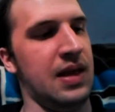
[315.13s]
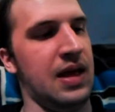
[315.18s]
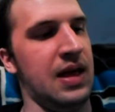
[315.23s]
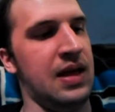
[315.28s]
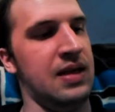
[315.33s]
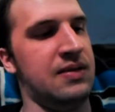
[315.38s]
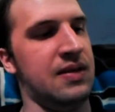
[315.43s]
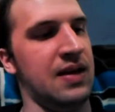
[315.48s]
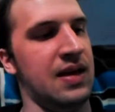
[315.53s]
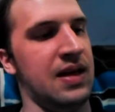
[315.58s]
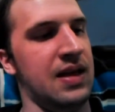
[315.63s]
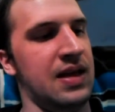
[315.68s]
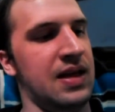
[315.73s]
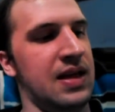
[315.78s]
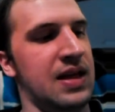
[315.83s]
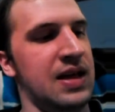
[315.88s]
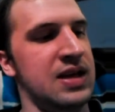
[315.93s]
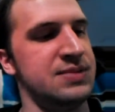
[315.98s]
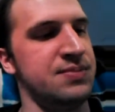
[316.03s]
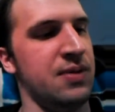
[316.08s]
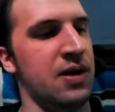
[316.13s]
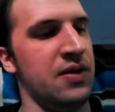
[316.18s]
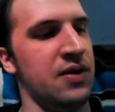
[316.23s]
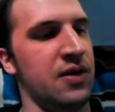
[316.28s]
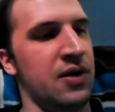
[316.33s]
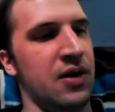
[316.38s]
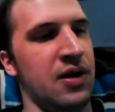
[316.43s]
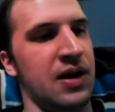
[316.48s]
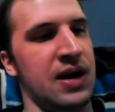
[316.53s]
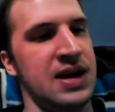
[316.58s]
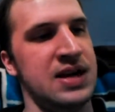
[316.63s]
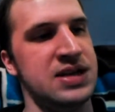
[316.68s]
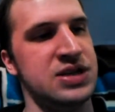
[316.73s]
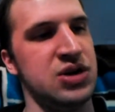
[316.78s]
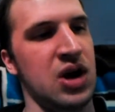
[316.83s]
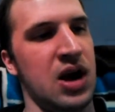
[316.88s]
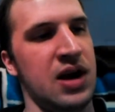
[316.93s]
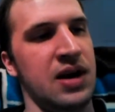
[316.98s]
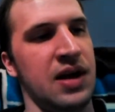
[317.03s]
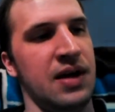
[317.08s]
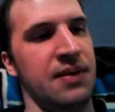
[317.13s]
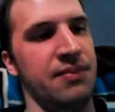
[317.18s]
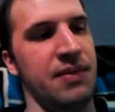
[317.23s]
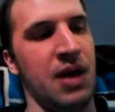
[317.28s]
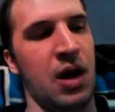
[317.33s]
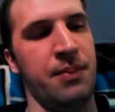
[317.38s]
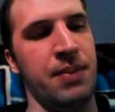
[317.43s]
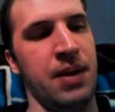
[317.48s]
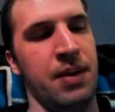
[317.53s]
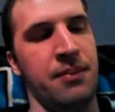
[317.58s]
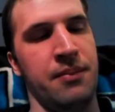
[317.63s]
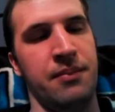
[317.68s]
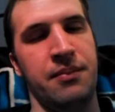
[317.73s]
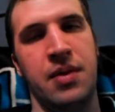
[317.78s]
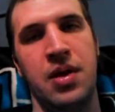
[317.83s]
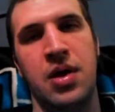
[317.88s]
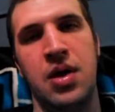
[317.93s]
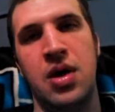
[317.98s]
His brother is trying to help him.